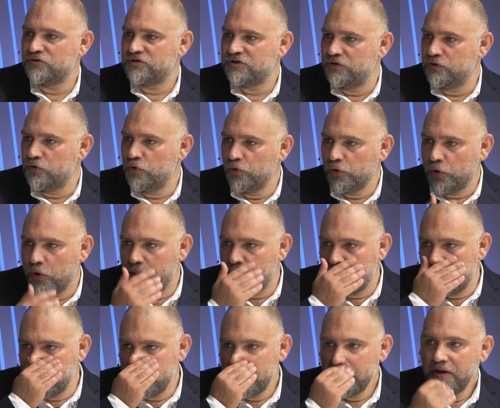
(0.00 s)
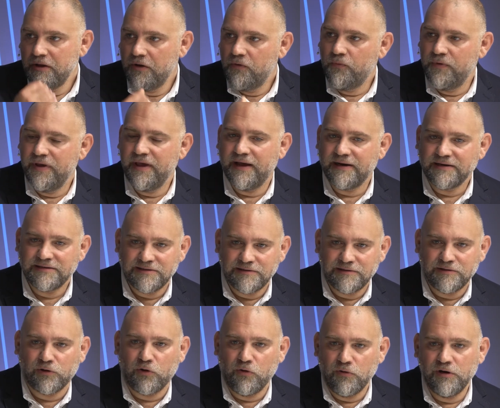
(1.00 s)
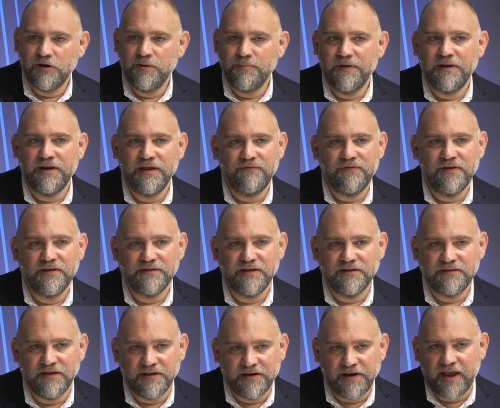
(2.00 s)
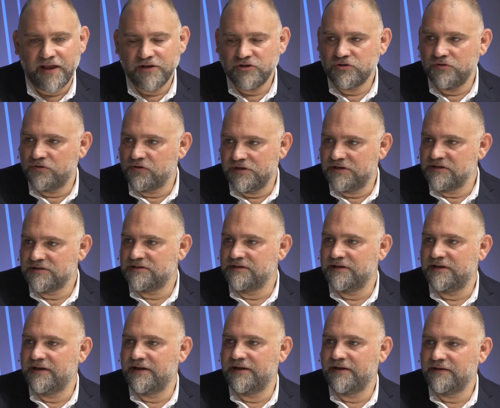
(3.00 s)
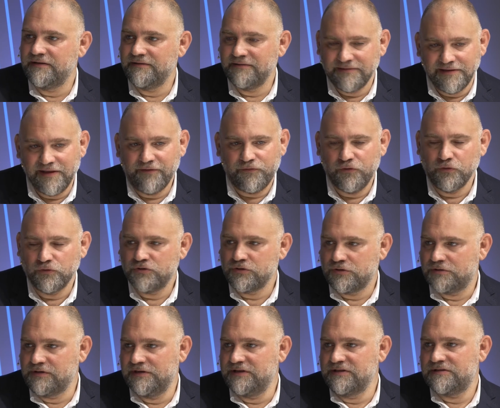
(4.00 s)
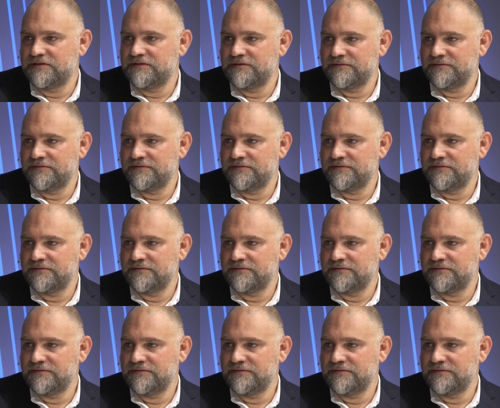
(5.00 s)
in Europe, we are strongly believing the direction is the future. This.